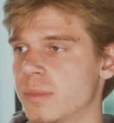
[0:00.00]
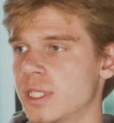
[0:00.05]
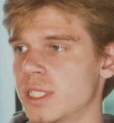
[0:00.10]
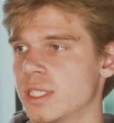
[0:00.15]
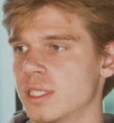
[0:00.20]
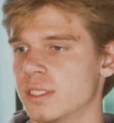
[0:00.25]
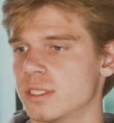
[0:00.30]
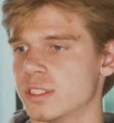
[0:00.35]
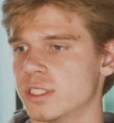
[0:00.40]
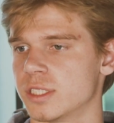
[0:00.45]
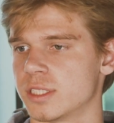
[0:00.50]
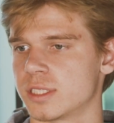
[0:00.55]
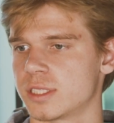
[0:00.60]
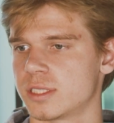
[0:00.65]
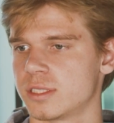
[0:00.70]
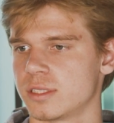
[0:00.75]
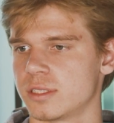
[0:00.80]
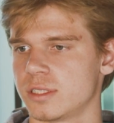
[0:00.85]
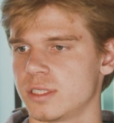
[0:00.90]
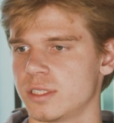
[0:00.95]
money on just,
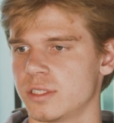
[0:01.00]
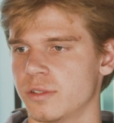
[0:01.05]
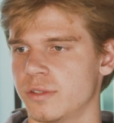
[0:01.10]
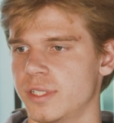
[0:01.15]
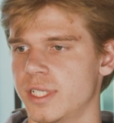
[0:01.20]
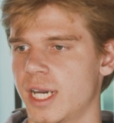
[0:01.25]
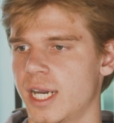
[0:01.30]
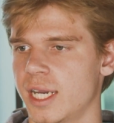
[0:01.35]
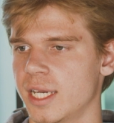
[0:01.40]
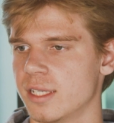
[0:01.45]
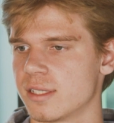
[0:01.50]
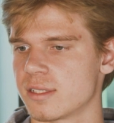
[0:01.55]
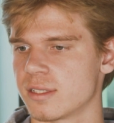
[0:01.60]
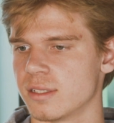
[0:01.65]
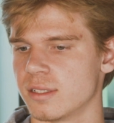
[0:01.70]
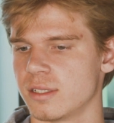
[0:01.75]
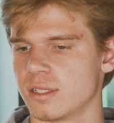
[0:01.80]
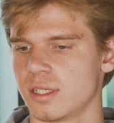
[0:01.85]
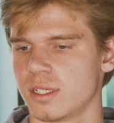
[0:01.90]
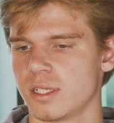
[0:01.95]
you know, diets
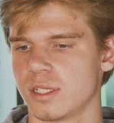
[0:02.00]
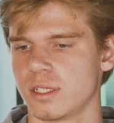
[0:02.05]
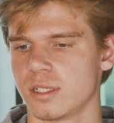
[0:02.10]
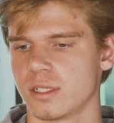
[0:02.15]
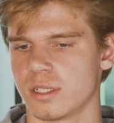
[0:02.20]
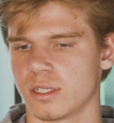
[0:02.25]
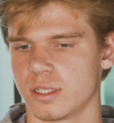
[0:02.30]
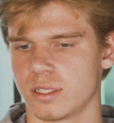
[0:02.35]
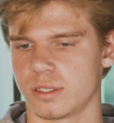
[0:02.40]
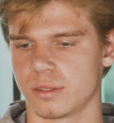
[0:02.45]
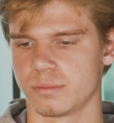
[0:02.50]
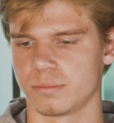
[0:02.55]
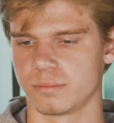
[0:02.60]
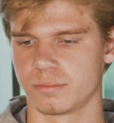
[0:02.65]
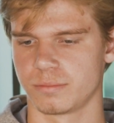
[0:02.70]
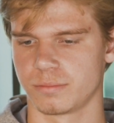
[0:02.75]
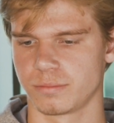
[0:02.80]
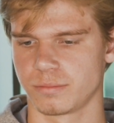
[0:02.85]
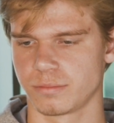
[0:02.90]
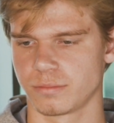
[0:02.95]
and, um,
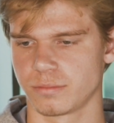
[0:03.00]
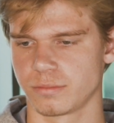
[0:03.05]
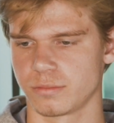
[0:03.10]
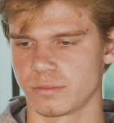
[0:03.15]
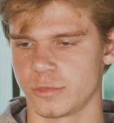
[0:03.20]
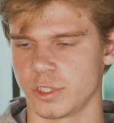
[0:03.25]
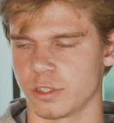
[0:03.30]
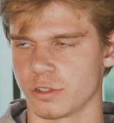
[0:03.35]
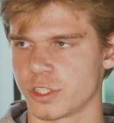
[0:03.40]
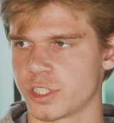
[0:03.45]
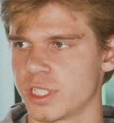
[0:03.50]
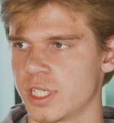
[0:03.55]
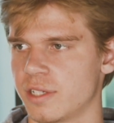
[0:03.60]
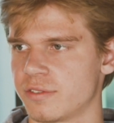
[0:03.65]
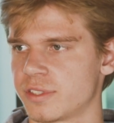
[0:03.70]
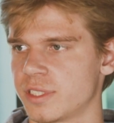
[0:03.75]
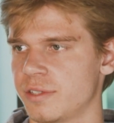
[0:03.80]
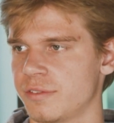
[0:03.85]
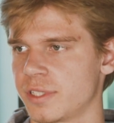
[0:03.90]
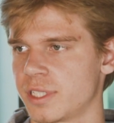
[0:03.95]
you know,
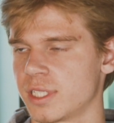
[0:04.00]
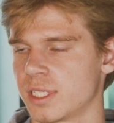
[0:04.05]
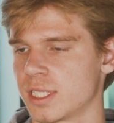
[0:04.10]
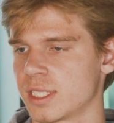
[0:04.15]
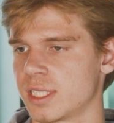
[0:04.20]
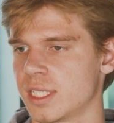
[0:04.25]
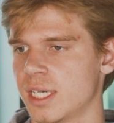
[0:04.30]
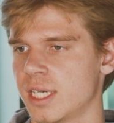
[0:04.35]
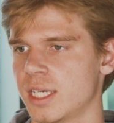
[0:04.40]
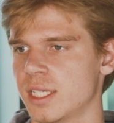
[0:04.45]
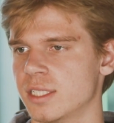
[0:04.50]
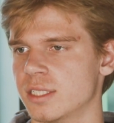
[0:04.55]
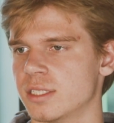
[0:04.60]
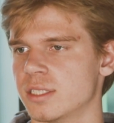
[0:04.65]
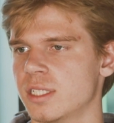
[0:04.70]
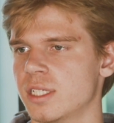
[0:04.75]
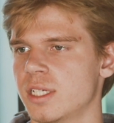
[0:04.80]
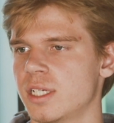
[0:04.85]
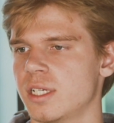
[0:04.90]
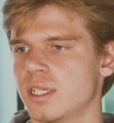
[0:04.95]
chefs and everything like that. And
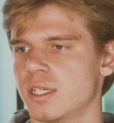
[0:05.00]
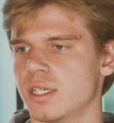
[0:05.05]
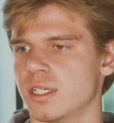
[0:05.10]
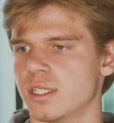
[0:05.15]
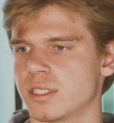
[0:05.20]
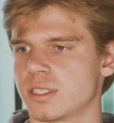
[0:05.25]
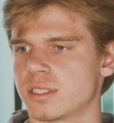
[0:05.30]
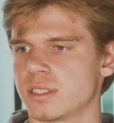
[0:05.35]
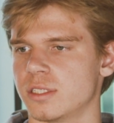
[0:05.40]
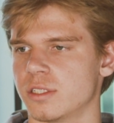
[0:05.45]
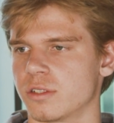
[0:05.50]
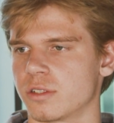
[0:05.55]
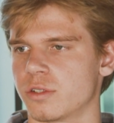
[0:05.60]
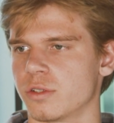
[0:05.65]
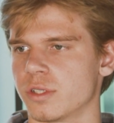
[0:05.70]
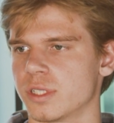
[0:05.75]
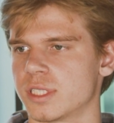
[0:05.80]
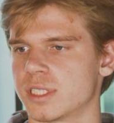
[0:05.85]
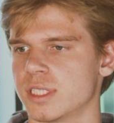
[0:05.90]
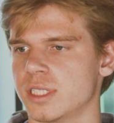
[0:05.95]
it's, you know,
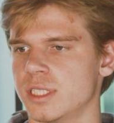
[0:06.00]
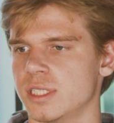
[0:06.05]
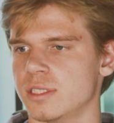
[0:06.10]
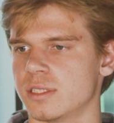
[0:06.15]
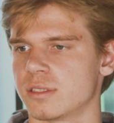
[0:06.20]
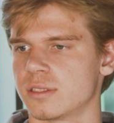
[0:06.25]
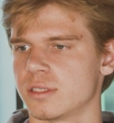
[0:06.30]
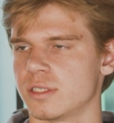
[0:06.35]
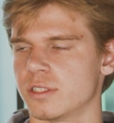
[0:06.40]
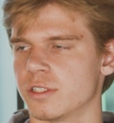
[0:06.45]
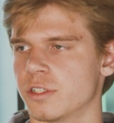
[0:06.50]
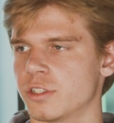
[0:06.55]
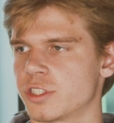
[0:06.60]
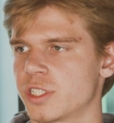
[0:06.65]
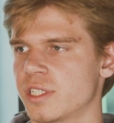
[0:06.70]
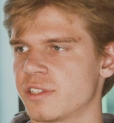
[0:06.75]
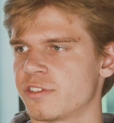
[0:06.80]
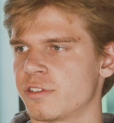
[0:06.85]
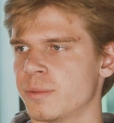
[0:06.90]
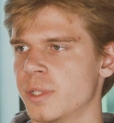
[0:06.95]
cool to see, you know, the
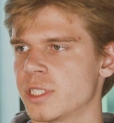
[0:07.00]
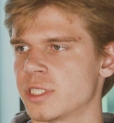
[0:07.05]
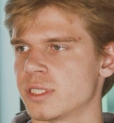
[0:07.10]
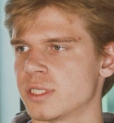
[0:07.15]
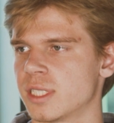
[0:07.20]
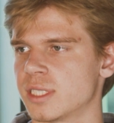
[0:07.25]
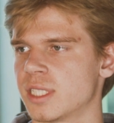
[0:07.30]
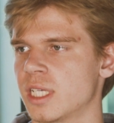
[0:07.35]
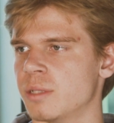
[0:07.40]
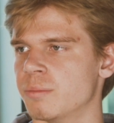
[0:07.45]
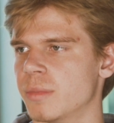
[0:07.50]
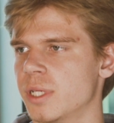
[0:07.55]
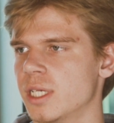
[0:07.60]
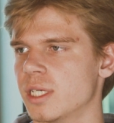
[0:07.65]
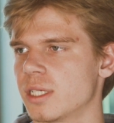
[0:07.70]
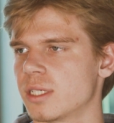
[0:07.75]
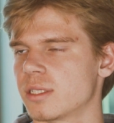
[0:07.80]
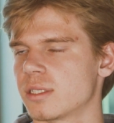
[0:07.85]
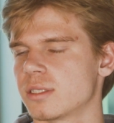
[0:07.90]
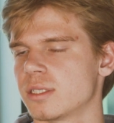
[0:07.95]
transformations that they
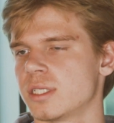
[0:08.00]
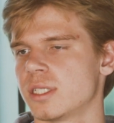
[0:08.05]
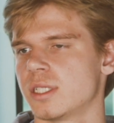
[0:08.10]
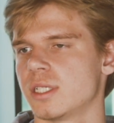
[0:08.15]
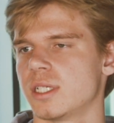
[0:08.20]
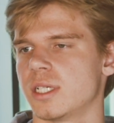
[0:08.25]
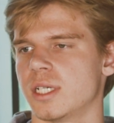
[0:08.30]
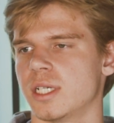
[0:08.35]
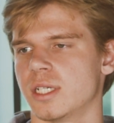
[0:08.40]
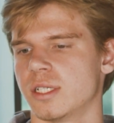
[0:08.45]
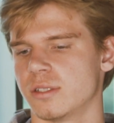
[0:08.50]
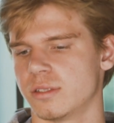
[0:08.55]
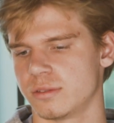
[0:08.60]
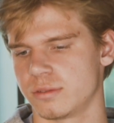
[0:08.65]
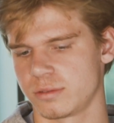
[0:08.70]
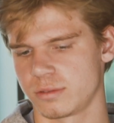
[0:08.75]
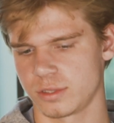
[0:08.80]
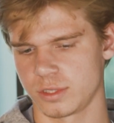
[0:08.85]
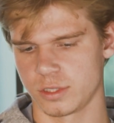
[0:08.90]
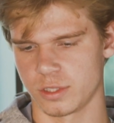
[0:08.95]
make. And,
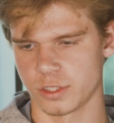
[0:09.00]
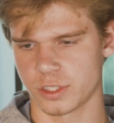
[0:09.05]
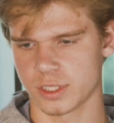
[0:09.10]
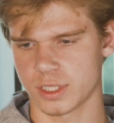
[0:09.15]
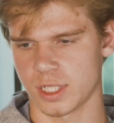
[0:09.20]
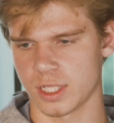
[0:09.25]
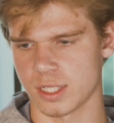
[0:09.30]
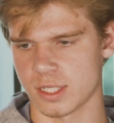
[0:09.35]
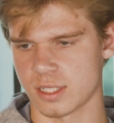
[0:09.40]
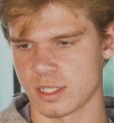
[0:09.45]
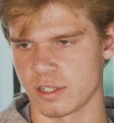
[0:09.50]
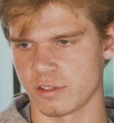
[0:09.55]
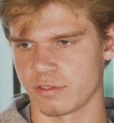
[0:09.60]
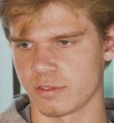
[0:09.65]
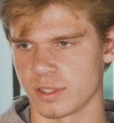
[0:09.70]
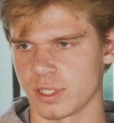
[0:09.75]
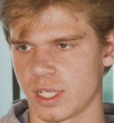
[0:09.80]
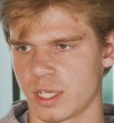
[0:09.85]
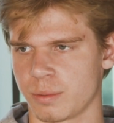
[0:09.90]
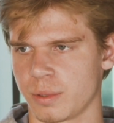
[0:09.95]
you know, just kind of the stuff
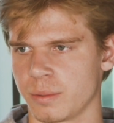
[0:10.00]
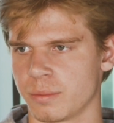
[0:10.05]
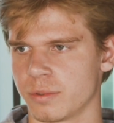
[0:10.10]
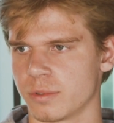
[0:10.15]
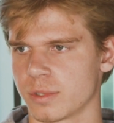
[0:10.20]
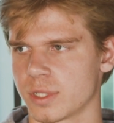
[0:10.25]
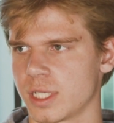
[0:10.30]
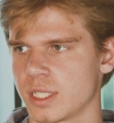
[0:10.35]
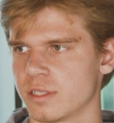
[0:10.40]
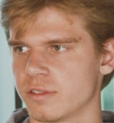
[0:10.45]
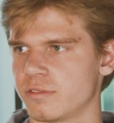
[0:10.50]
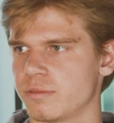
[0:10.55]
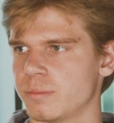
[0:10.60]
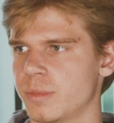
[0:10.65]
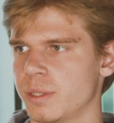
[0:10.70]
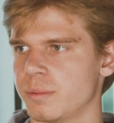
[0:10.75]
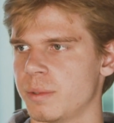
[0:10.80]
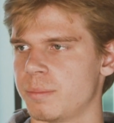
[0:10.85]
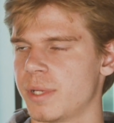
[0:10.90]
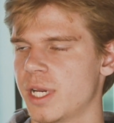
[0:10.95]
a lot of people kind of
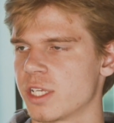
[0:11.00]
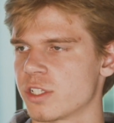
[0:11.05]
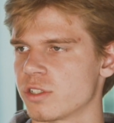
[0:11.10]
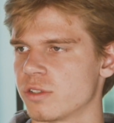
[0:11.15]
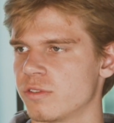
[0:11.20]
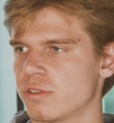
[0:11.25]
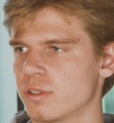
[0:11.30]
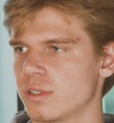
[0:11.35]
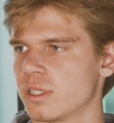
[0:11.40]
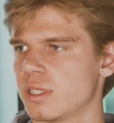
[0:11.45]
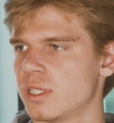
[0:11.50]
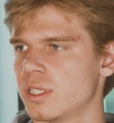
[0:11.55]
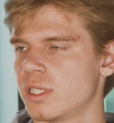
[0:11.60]
maybe pass over